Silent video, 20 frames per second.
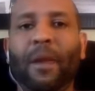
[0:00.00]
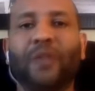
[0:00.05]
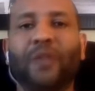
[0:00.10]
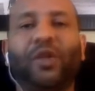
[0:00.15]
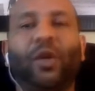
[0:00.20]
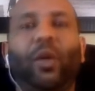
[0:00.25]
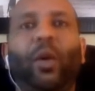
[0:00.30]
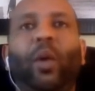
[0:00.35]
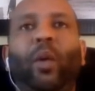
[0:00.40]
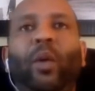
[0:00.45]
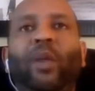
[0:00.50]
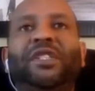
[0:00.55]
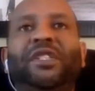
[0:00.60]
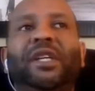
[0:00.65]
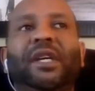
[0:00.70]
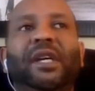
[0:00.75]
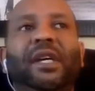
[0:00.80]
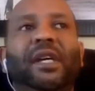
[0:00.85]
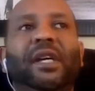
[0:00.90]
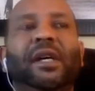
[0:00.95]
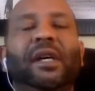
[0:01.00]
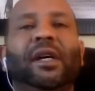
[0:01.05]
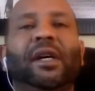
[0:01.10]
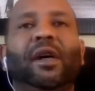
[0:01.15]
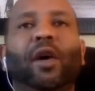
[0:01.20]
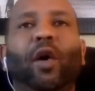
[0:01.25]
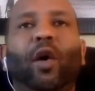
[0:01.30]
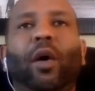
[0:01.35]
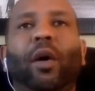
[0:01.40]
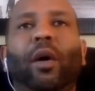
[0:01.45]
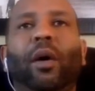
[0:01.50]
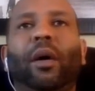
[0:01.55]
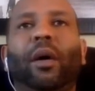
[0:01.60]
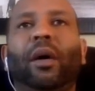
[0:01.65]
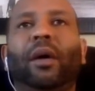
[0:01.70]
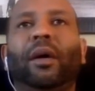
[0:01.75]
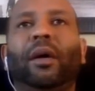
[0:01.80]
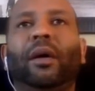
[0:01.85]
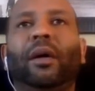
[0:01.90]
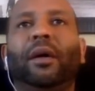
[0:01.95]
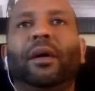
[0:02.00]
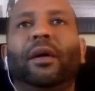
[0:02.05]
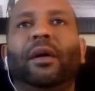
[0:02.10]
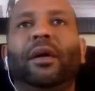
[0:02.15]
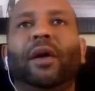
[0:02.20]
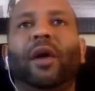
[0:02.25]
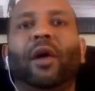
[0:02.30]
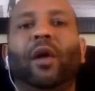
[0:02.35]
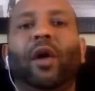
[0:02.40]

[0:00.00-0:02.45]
So when we see, you know,